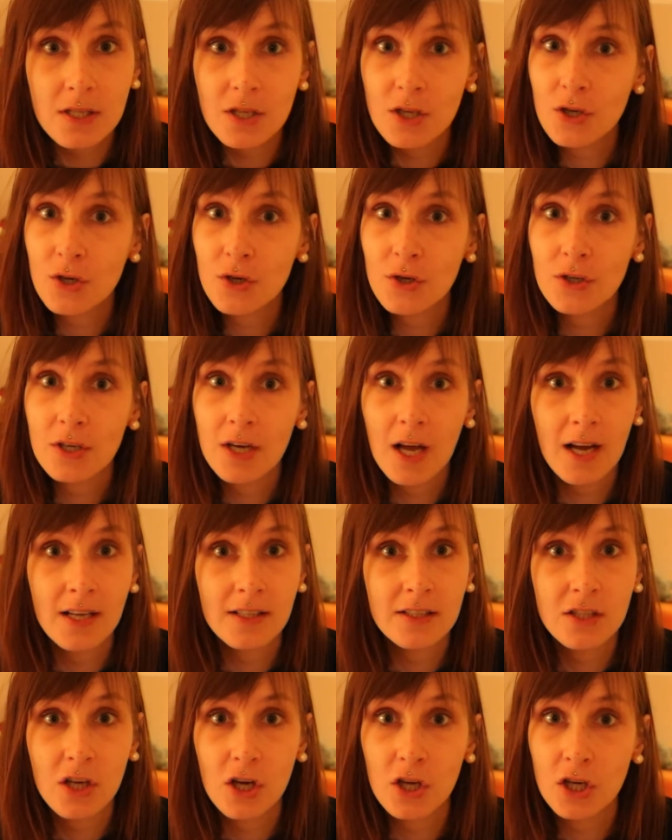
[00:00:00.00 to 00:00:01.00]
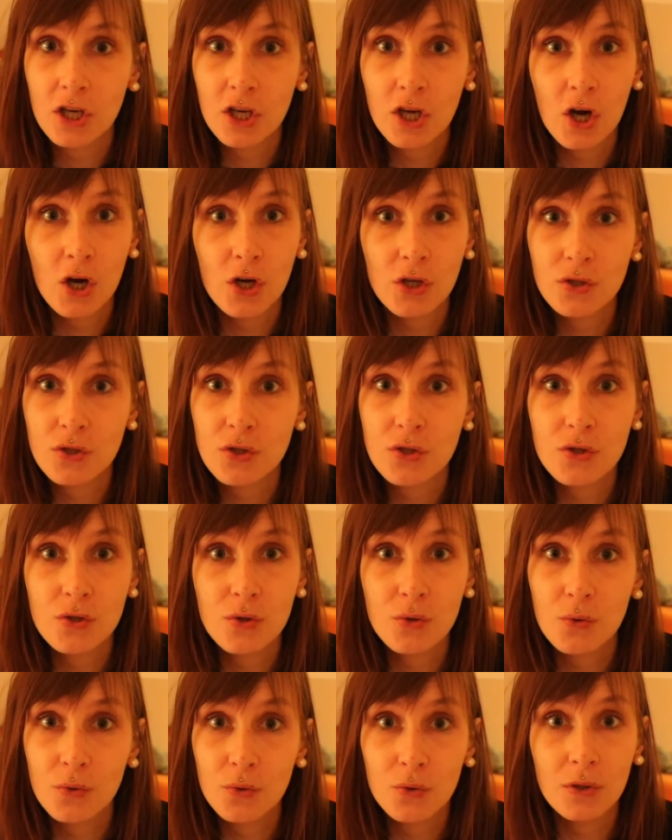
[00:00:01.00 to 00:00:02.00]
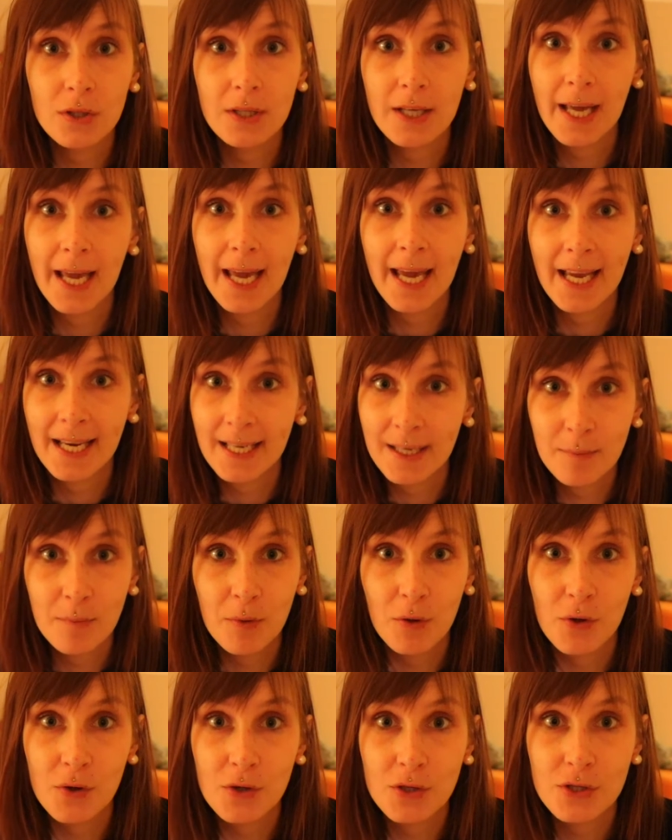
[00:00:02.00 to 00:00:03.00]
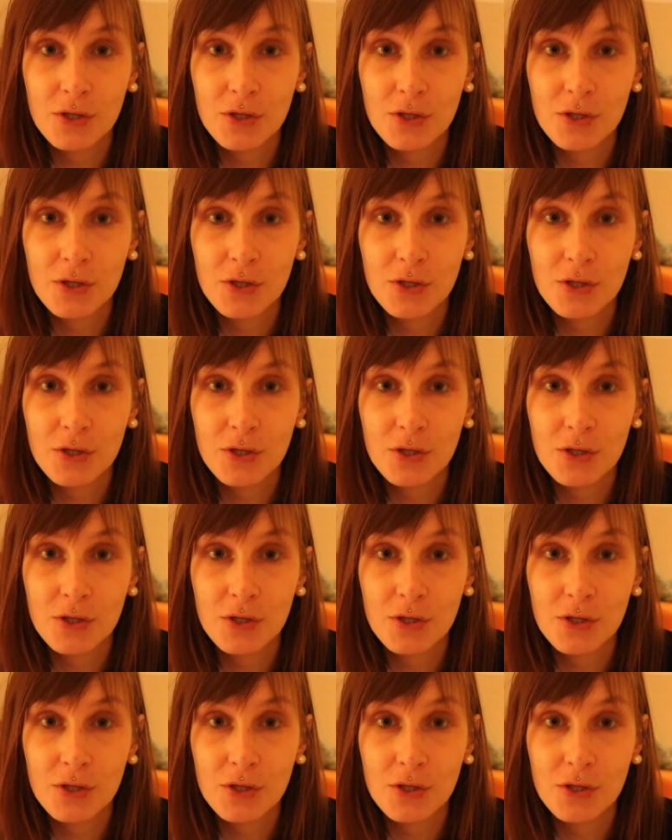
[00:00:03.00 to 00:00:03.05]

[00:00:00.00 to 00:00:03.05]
You're not gonna go to school anymore,